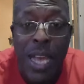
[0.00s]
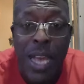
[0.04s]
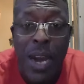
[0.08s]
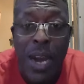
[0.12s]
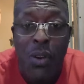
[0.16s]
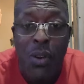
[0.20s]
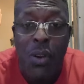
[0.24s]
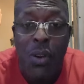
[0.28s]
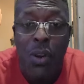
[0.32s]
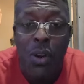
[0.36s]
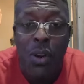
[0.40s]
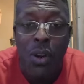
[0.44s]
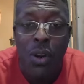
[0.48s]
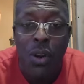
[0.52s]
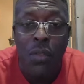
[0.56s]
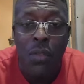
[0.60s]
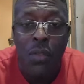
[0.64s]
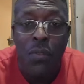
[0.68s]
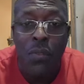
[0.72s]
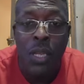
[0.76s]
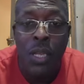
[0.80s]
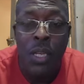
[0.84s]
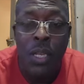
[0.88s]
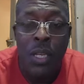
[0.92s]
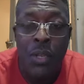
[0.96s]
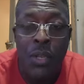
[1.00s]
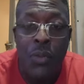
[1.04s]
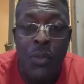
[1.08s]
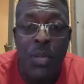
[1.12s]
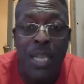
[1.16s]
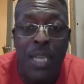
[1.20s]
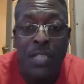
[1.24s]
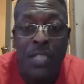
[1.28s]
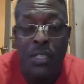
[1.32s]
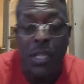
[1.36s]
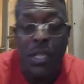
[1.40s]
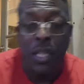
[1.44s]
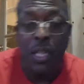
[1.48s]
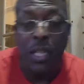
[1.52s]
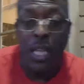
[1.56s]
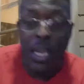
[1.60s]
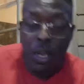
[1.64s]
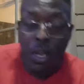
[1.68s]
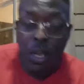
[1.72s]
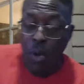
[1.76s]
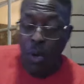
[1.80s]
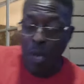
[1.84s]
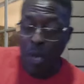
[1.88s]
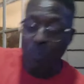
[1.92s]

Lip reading: alcohol, you think it's the liquor, or